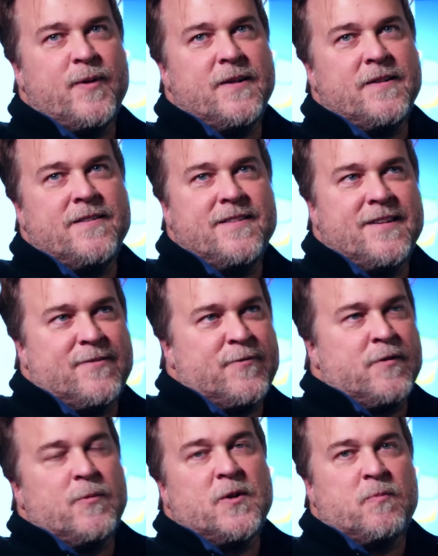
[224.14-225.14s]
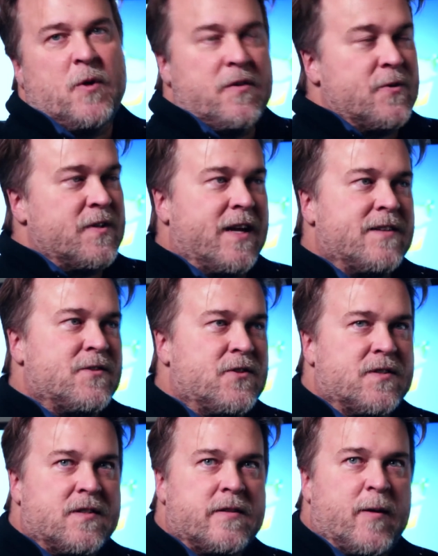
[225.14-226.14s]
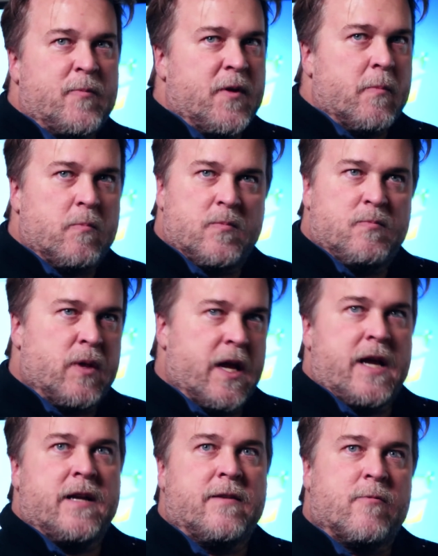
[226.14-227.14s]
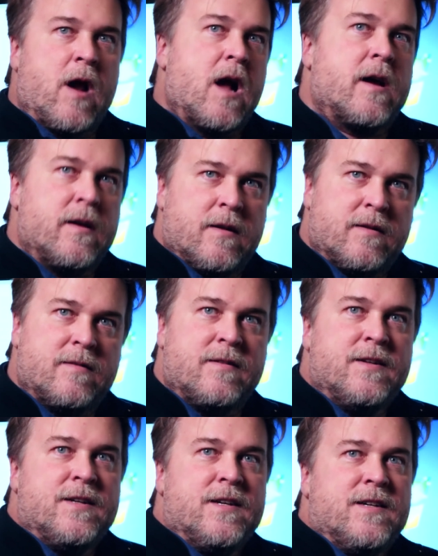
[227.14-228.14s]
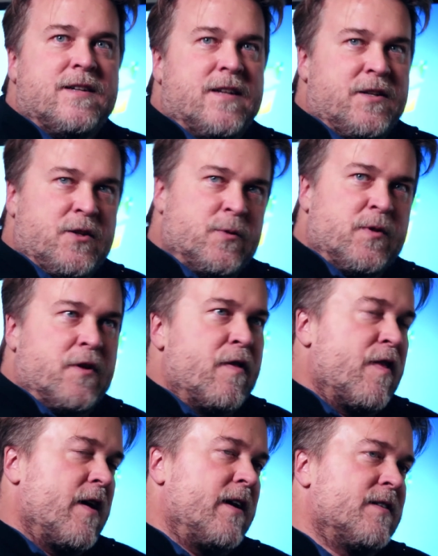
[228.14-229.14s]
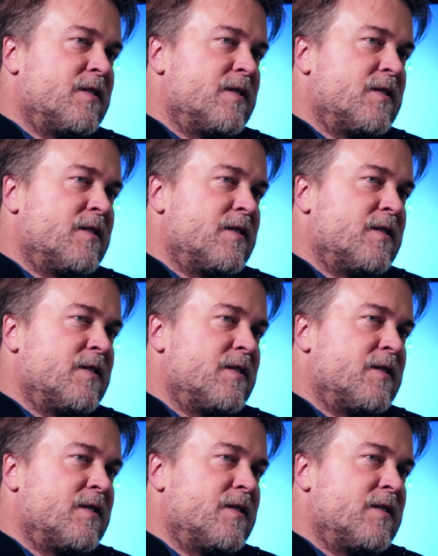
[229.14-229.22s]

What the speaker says: but for the most part, those guys are just up there playing and rocking and doing their thing.